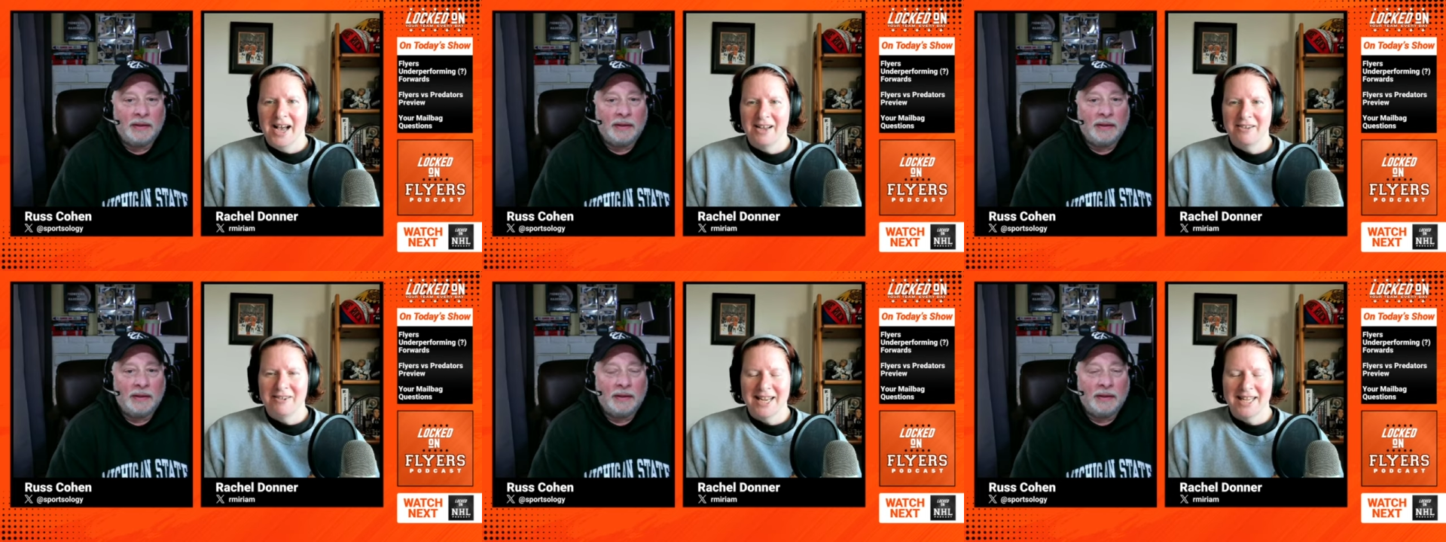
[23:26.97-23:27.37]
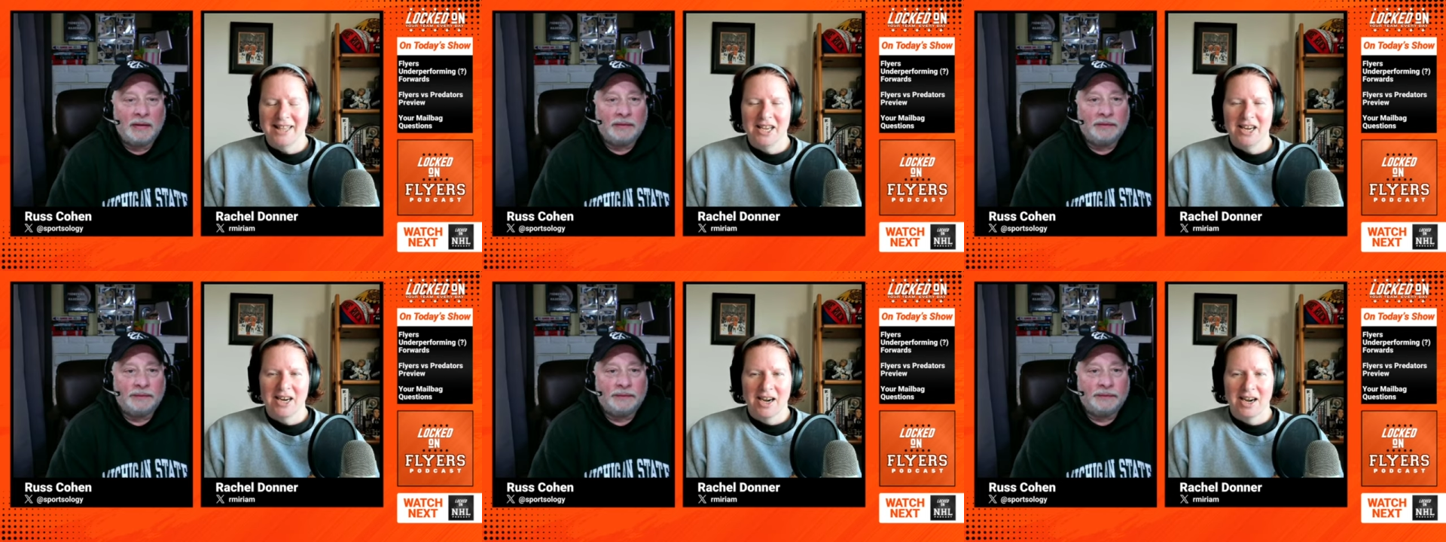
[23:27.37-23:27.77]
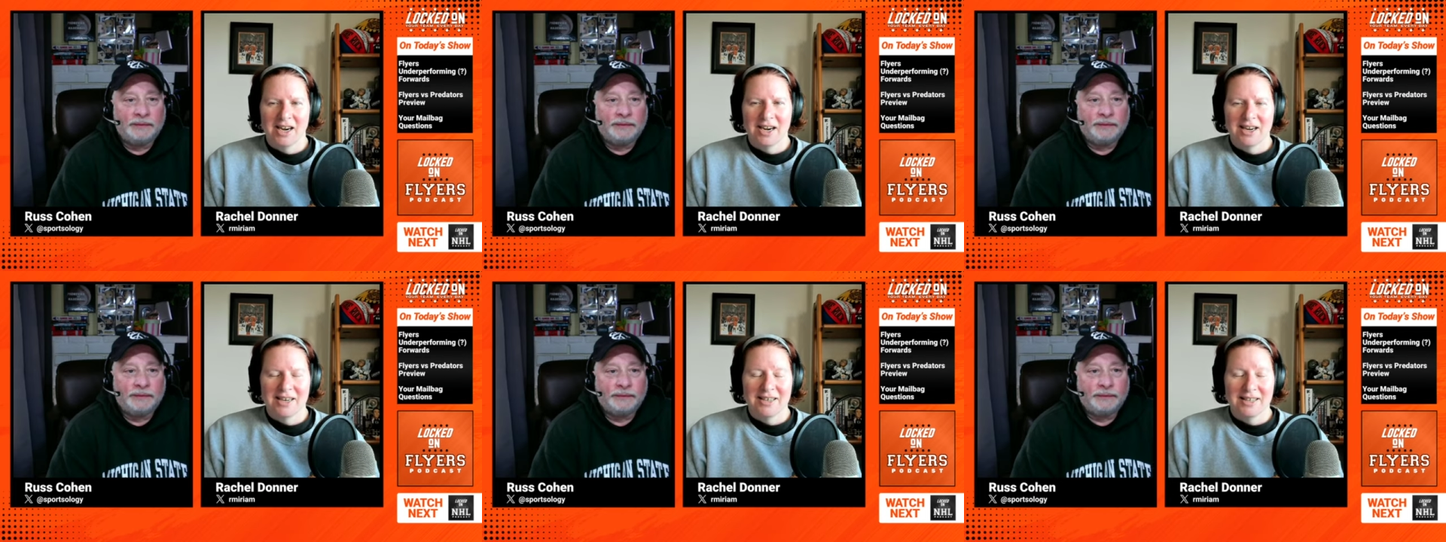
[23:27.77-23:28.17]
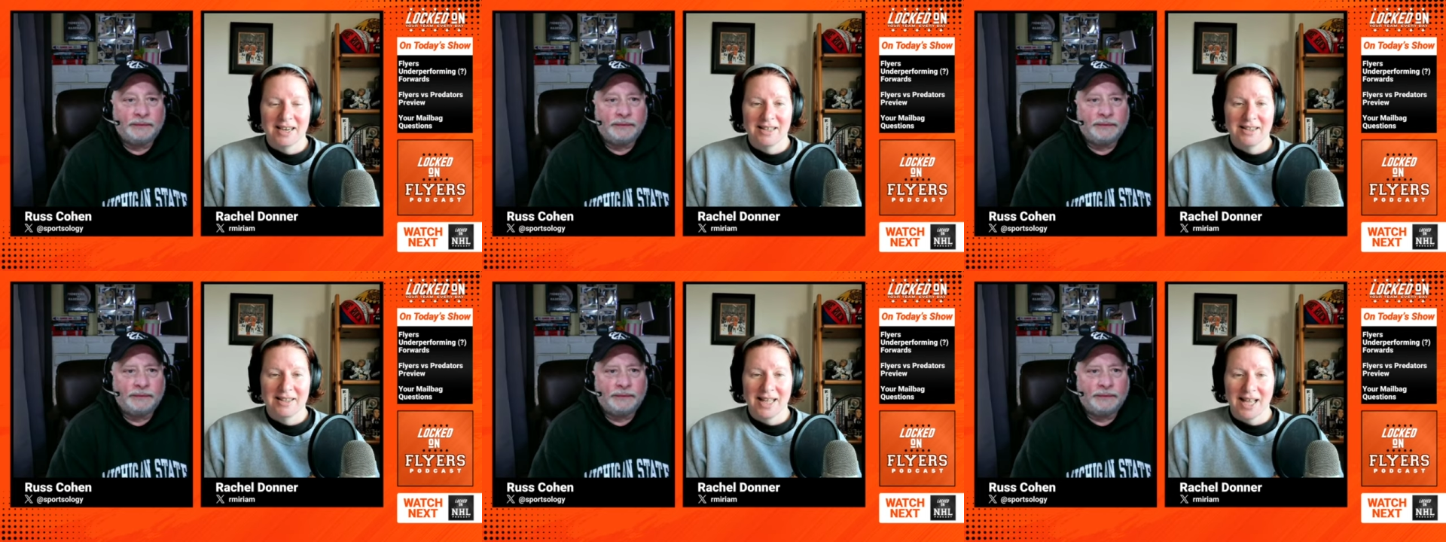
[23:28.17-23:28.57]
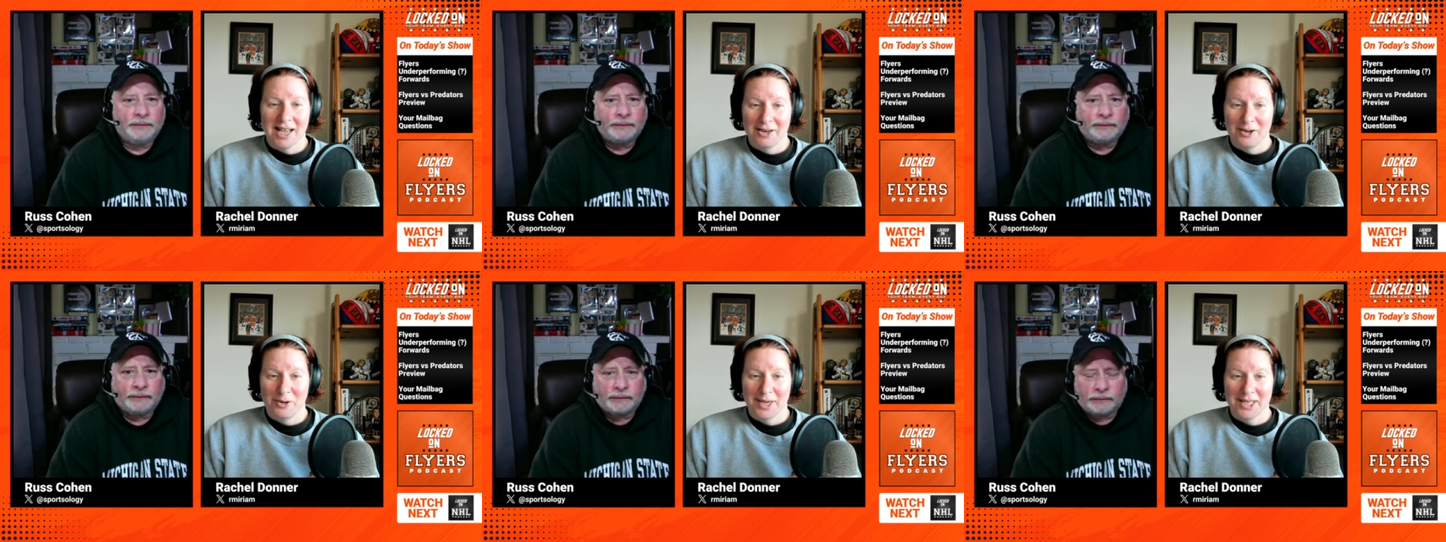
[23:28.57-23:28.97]
Speaker 1: All right, there are a
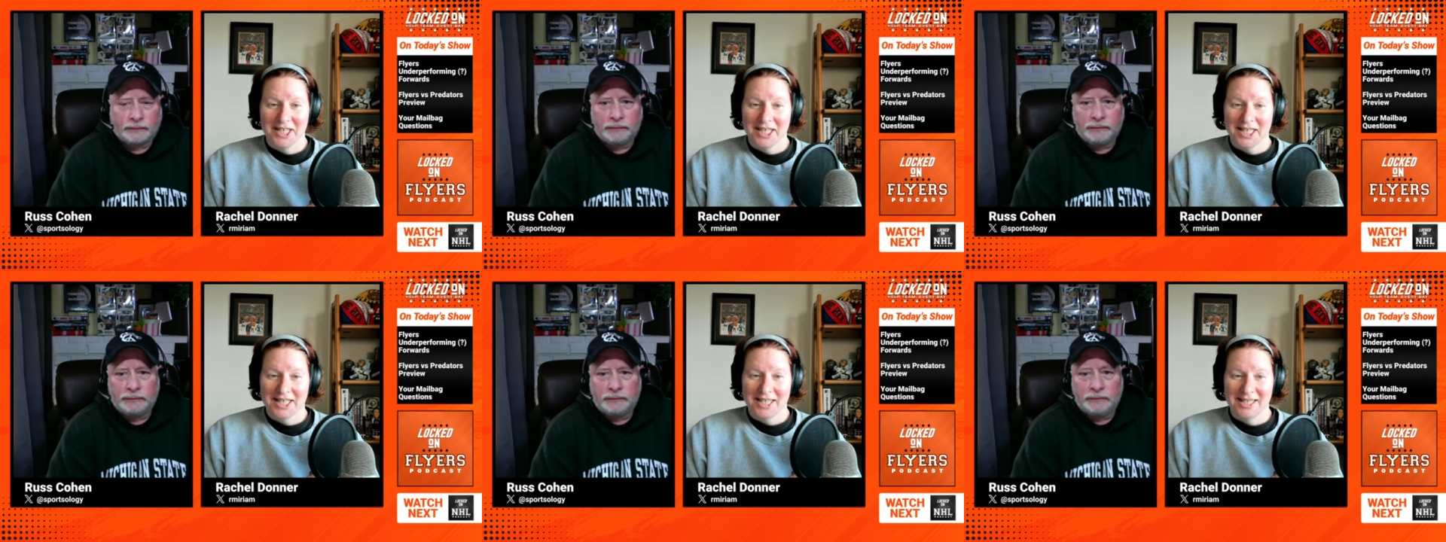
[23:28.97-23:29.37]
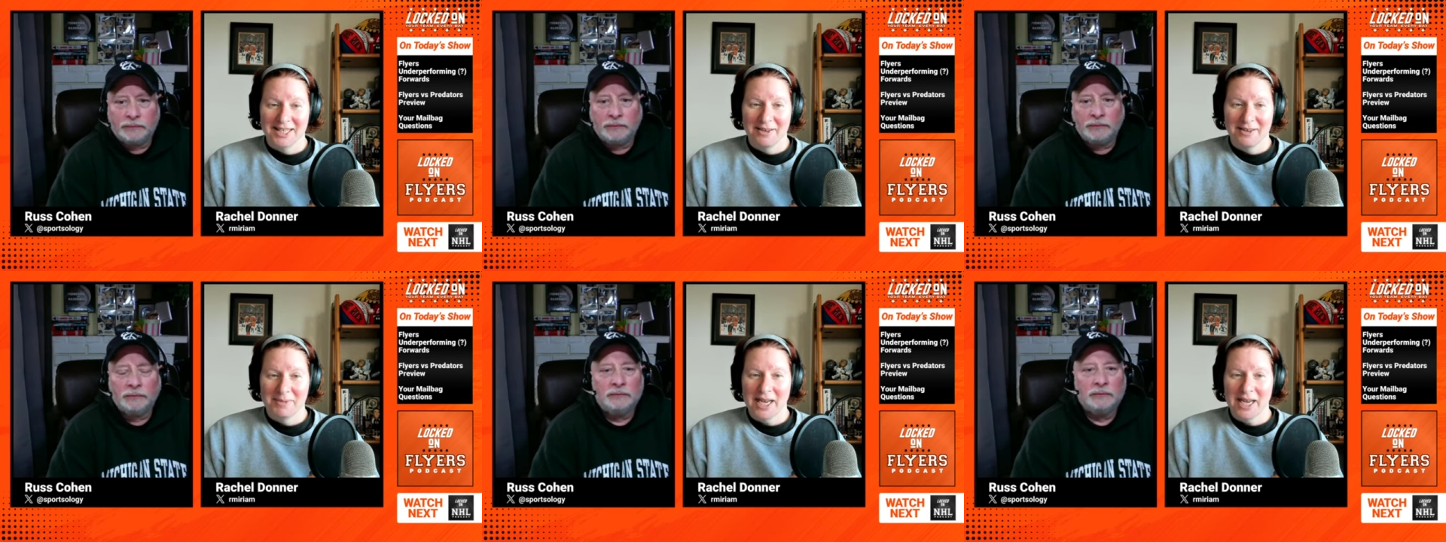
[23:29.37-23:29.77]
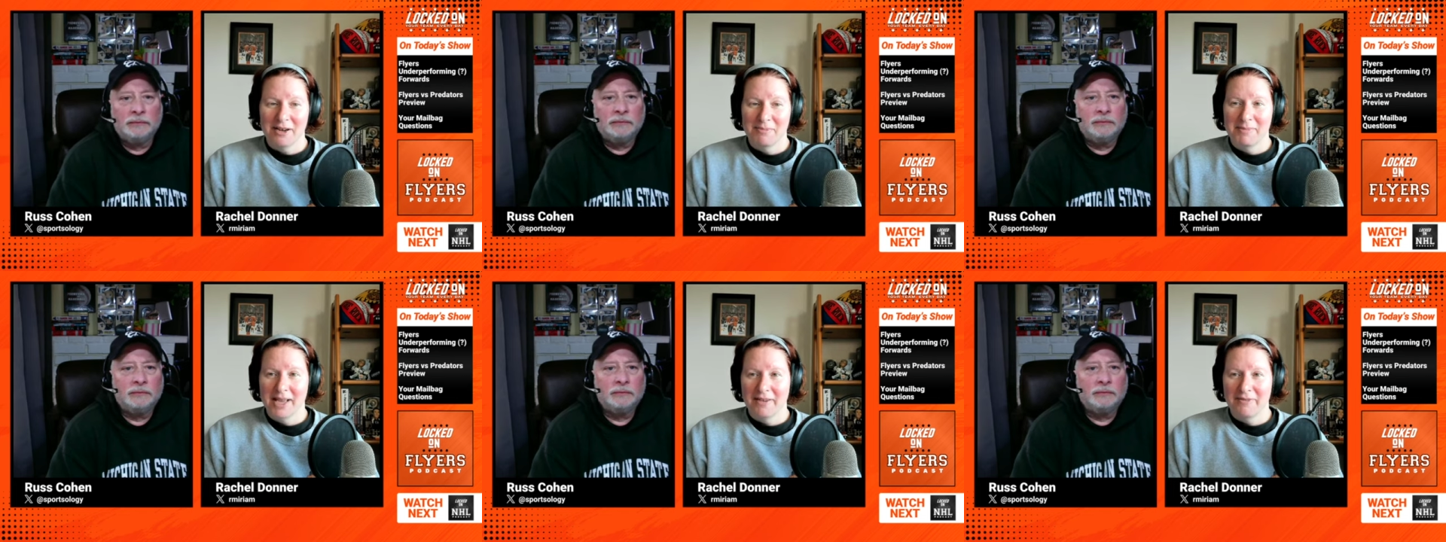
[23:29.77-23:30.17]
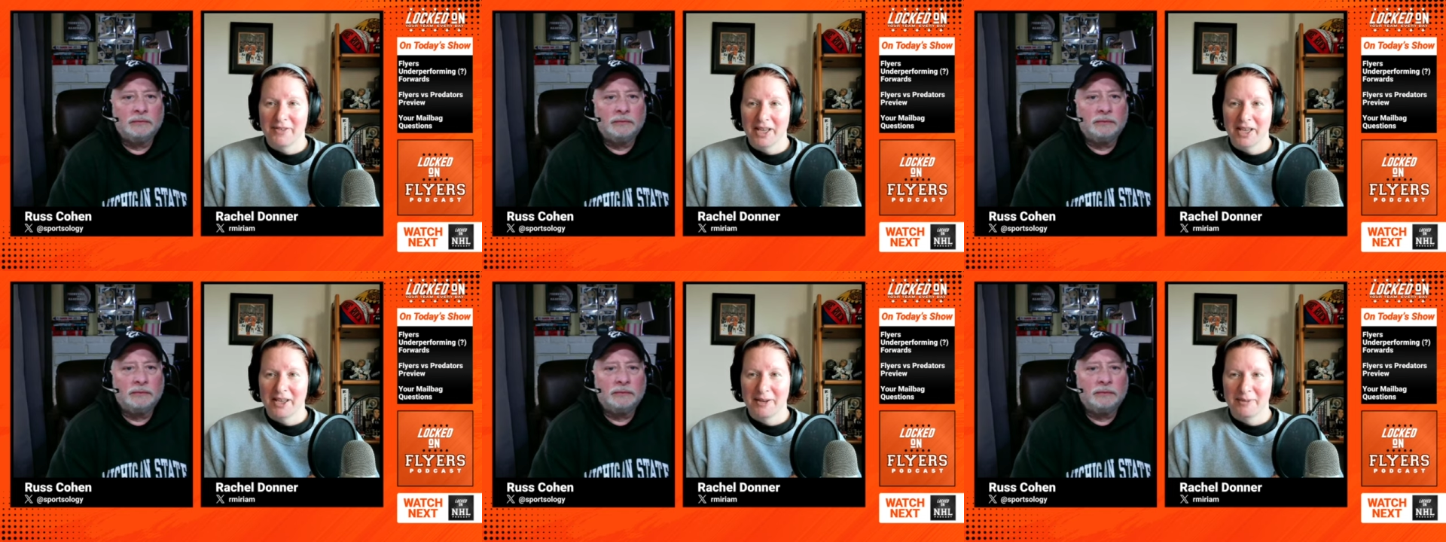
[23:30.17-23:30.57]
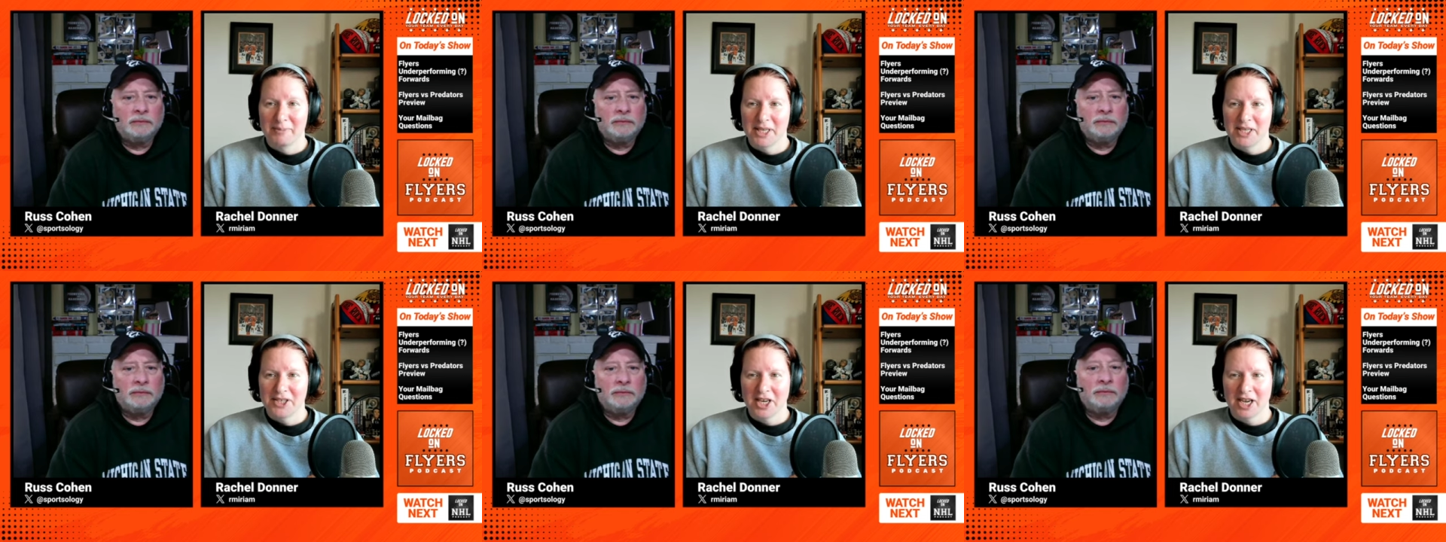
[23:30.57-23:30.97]
lot of questions about Matvei
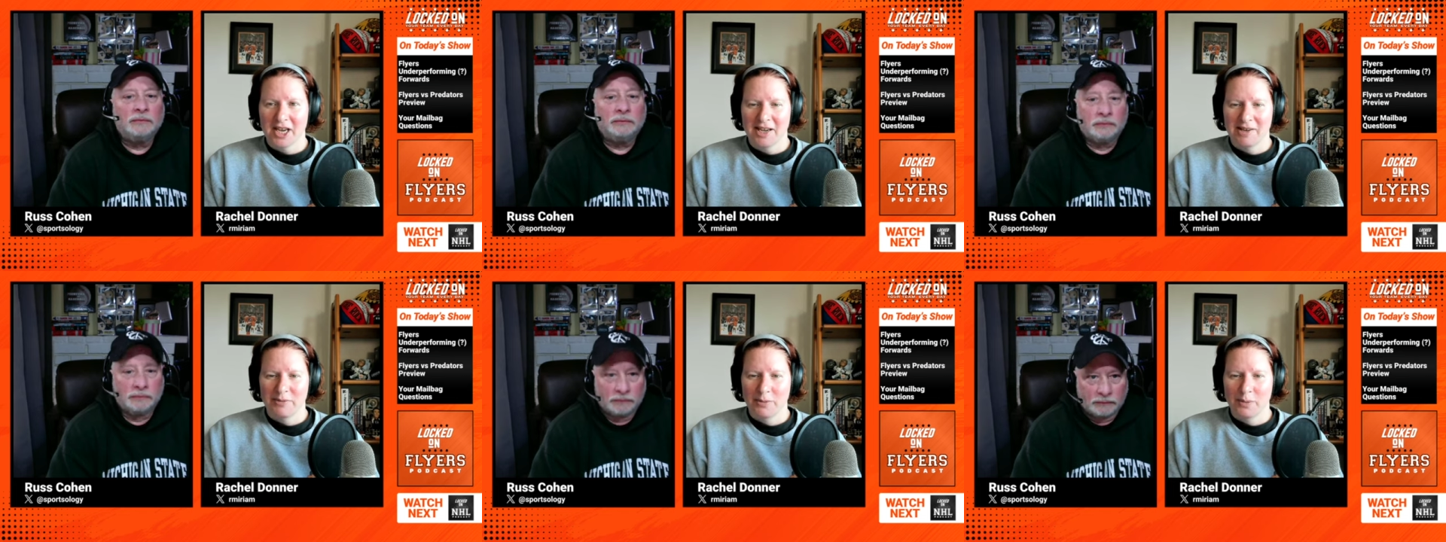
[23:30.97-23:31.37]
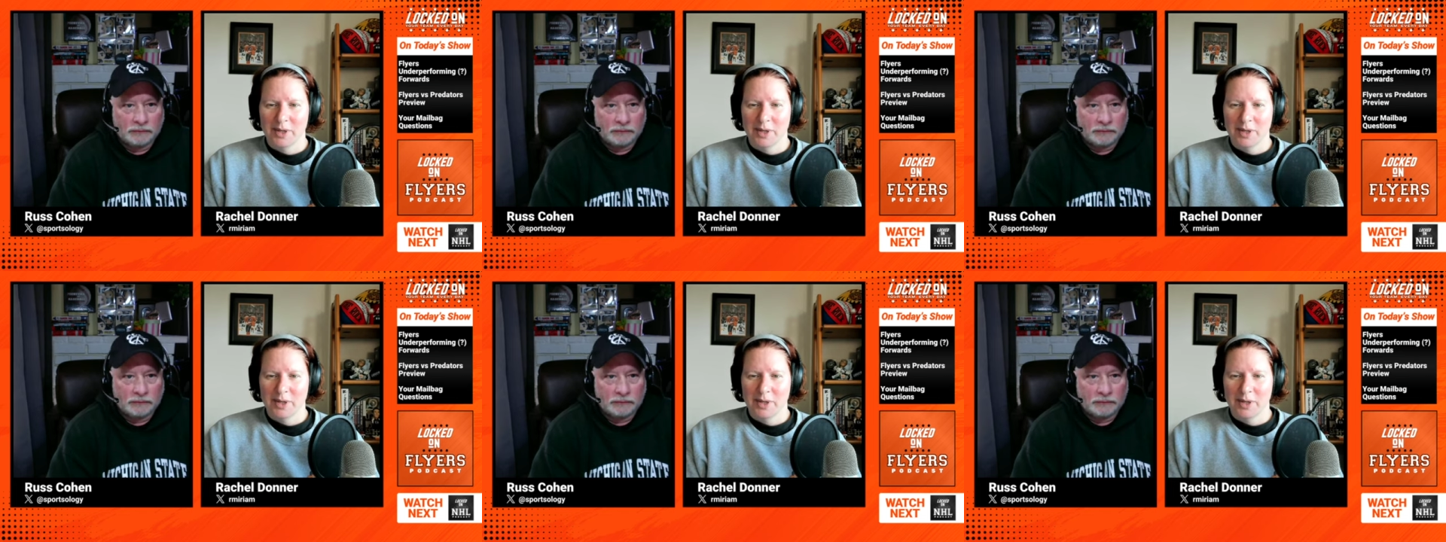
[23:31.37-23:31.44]
Michkov.